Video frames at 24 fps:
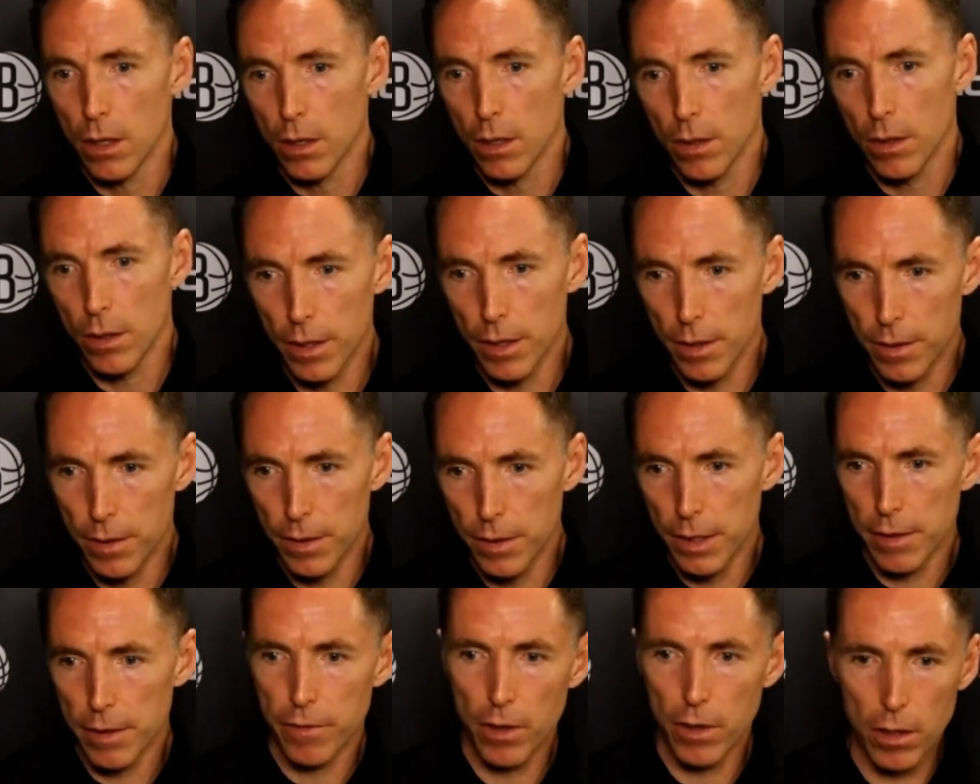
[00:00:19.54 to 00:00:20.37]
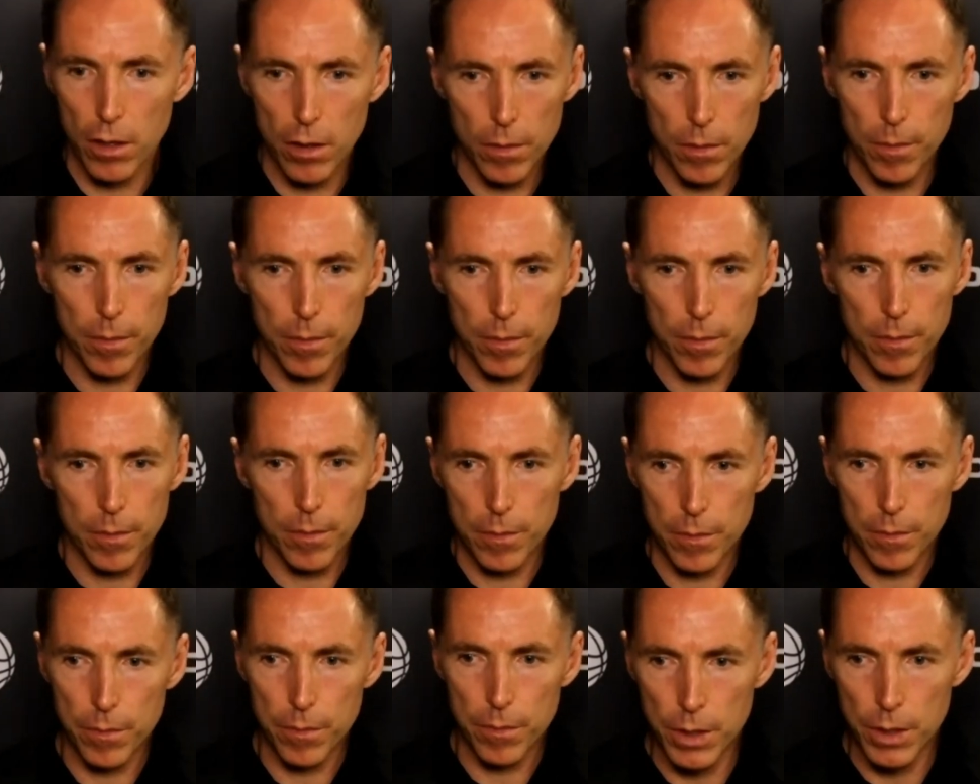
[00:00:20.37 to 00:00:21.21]
They've all,
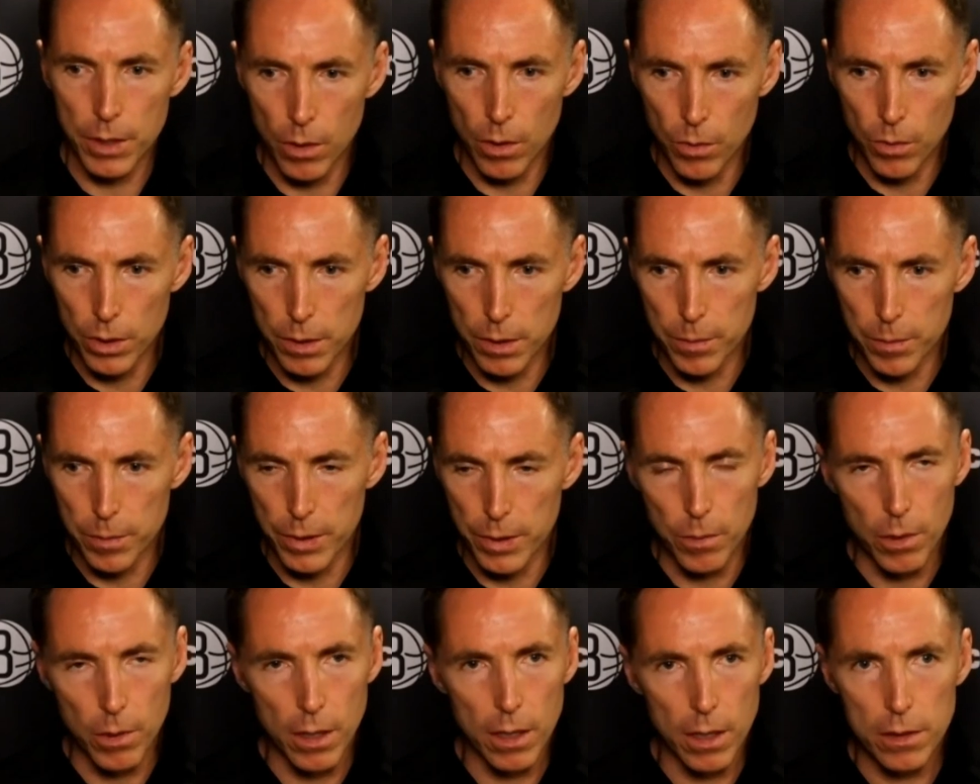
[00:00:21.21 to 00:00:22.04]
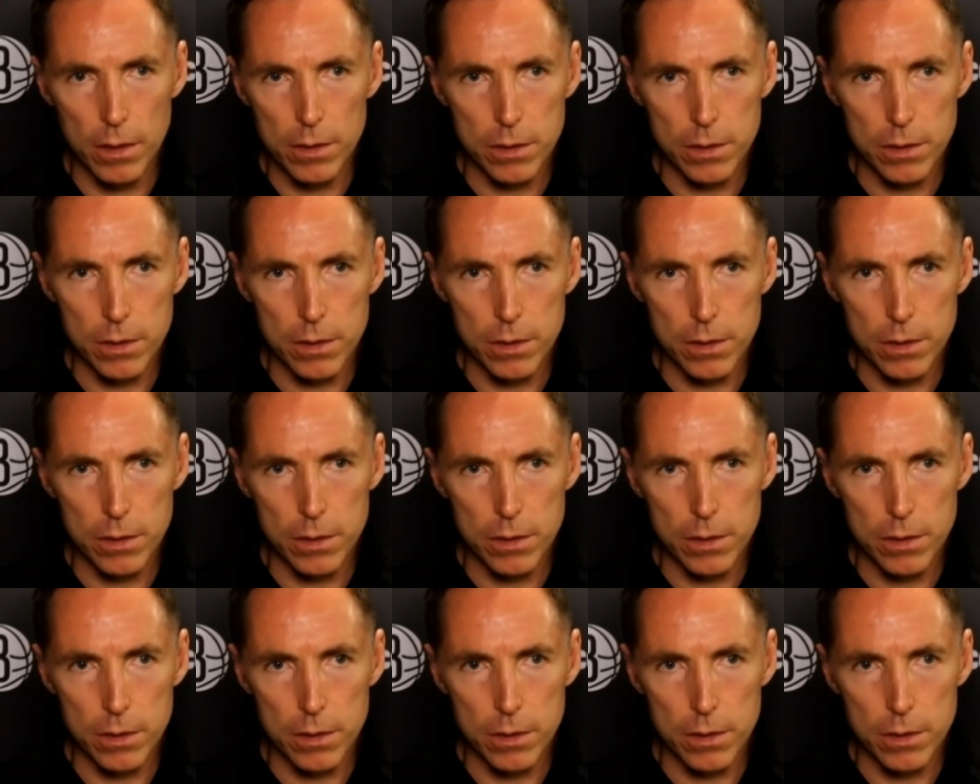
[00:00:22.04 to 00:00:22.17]
you know, really played well.